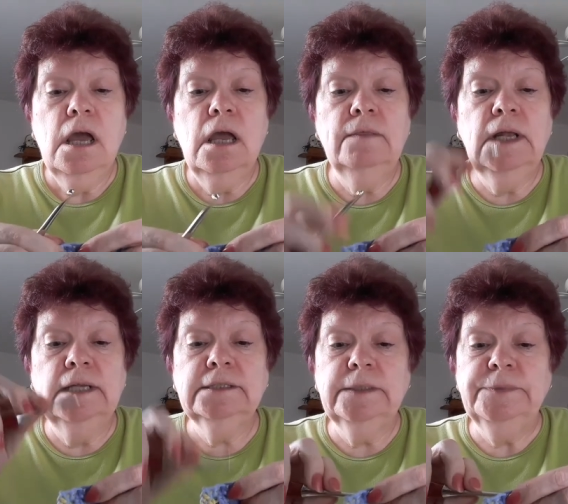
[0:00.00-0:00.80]
And then
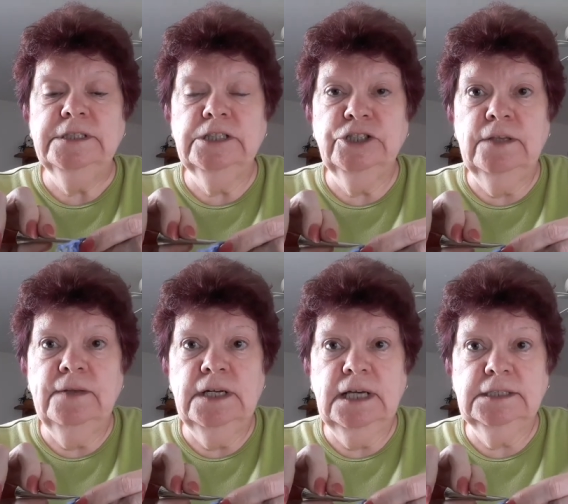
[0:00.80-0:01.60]
I slip stitch in
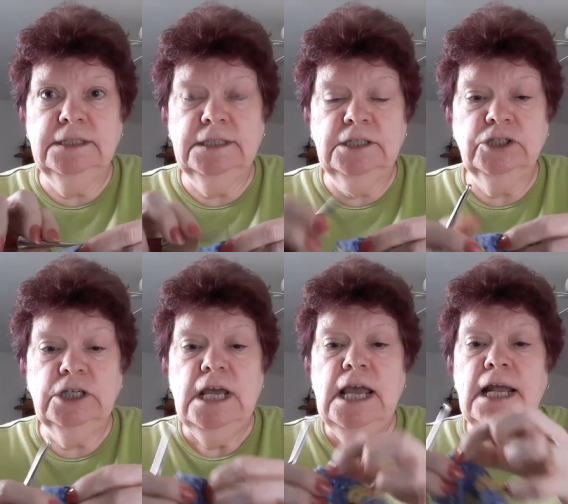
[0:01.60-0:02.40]
the next stitch,
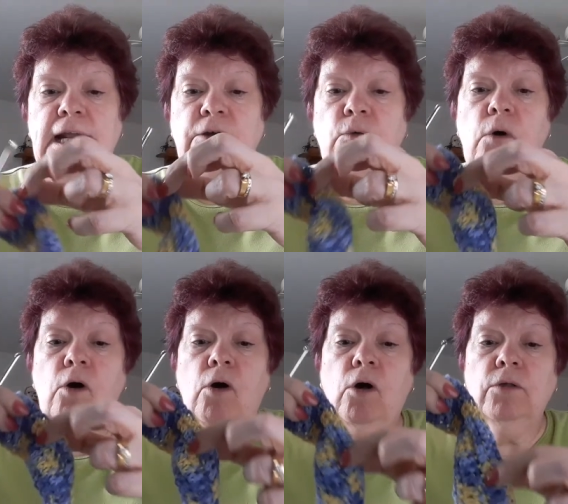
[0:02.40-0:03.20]
and I go
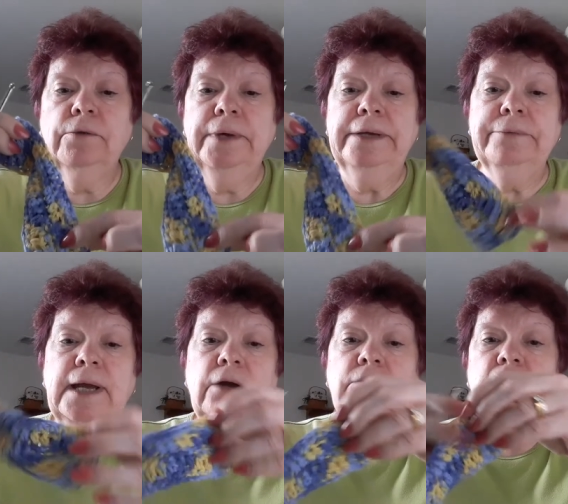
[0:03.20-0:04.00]
all the way around,